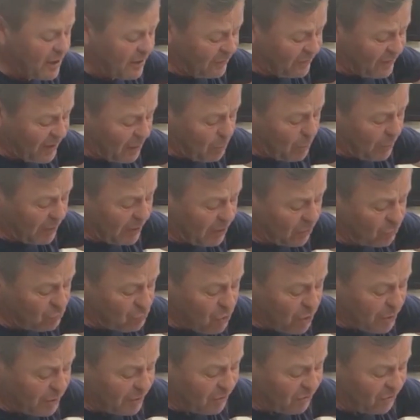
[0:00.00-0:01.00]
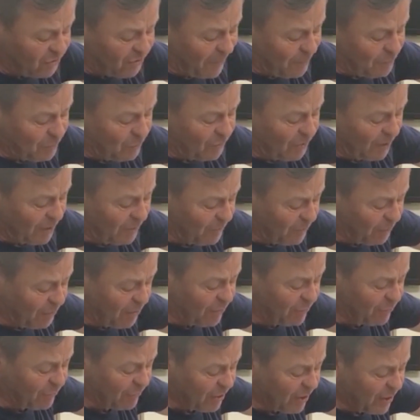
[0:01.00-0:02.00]
then we can run at
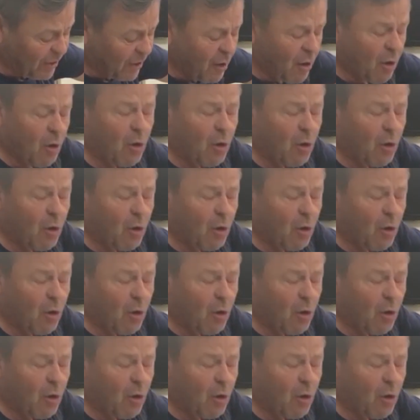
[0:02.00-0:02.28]
1750,